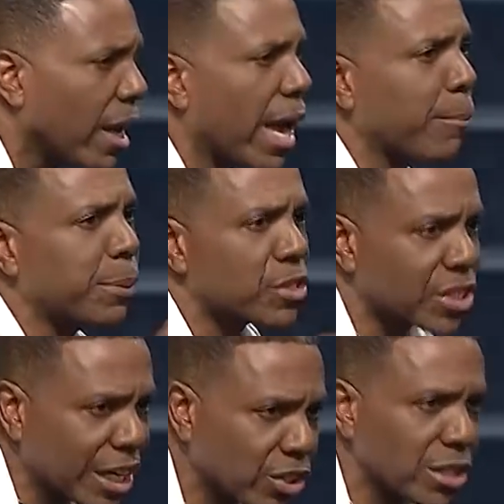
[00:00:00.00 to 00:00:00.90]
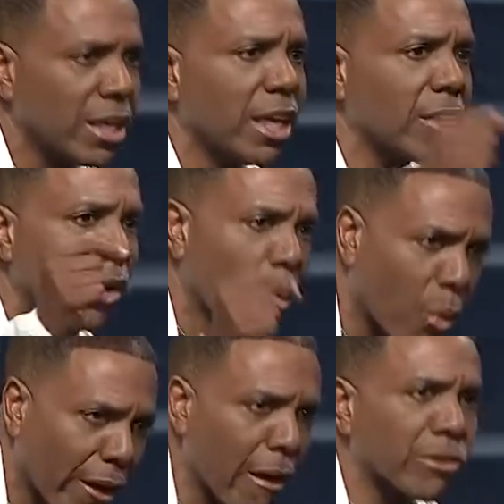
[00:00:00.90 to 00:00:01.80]
and possession in the
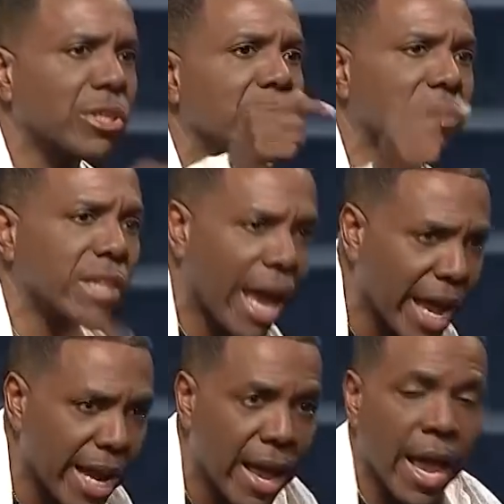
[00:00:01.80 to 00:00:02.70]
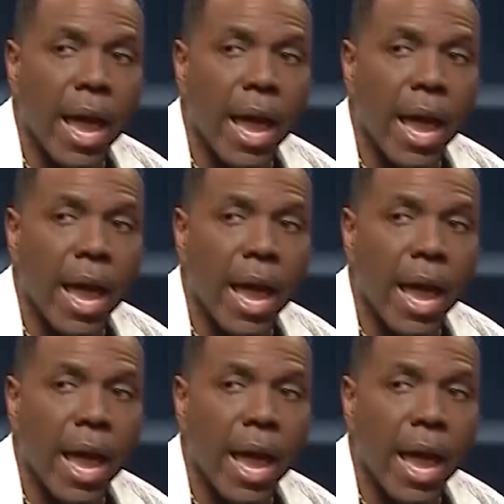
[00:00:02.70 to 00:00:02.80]
world today,